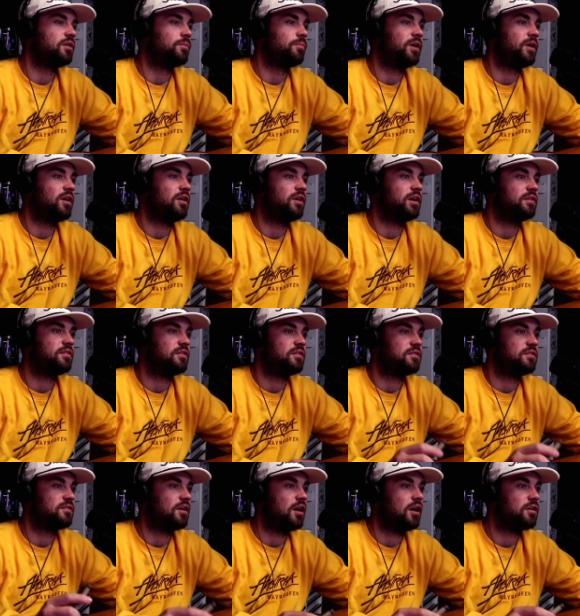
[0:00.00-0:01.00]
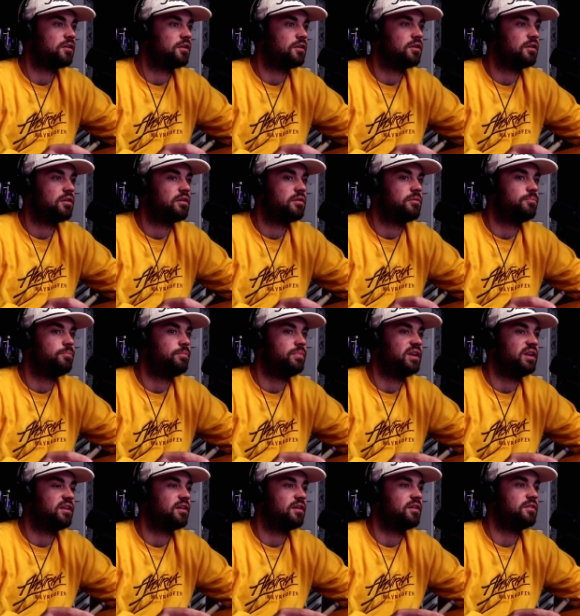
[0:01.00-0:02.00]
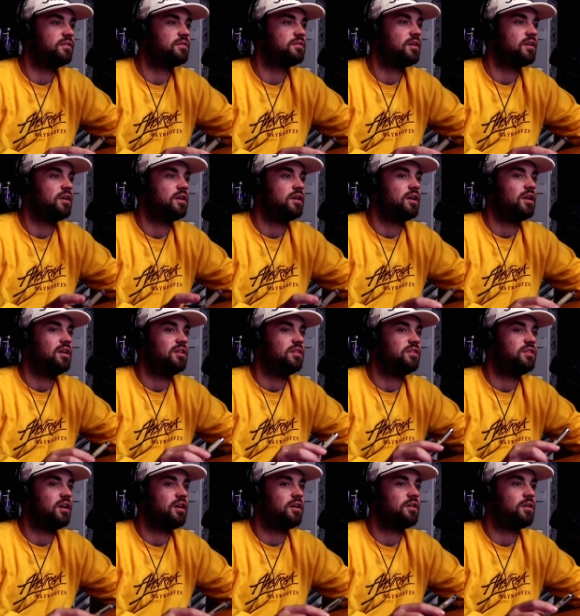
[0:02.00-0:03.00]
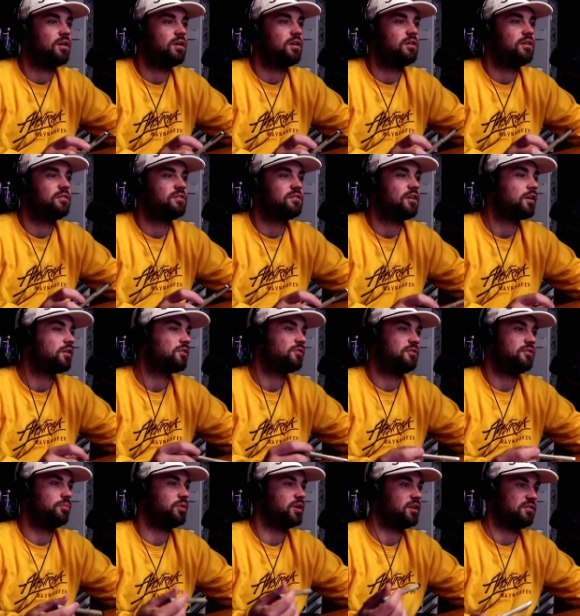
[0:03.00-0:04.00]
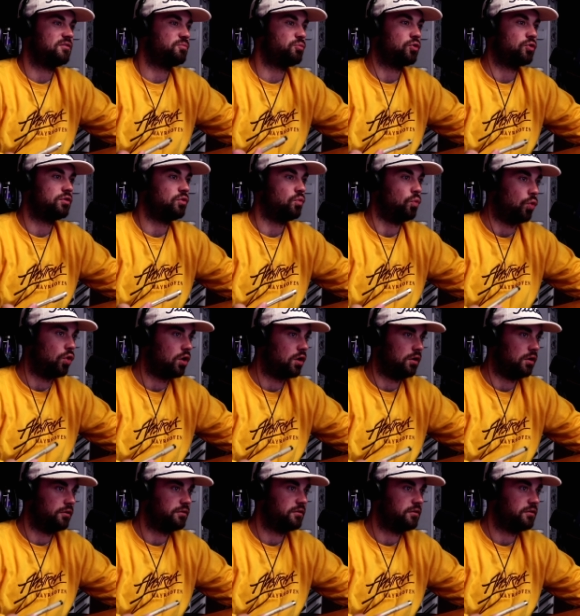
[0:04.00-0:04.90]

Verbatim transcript: comparing it to soccer because soccer is the biggest sport in the world.